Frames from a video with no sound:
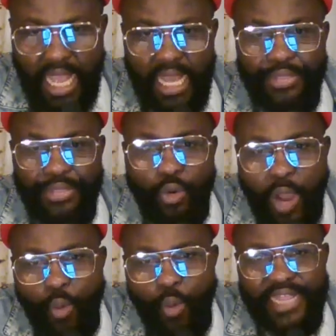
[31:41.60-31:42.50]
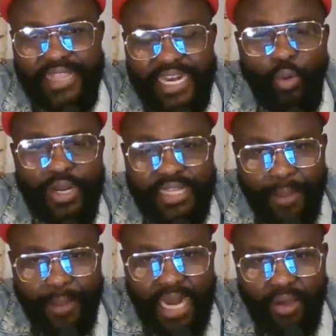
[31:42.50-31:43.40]
The way we are dealing with
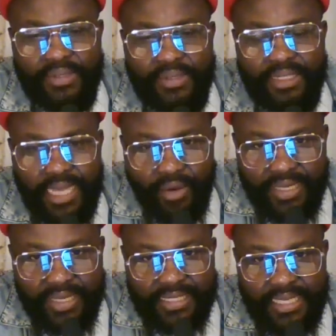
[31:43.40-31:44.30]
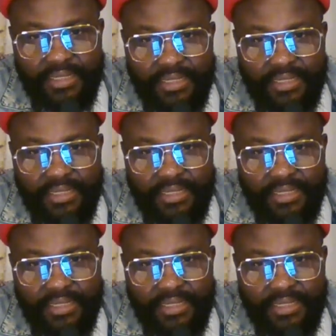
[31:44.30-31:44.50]
them now, secretly,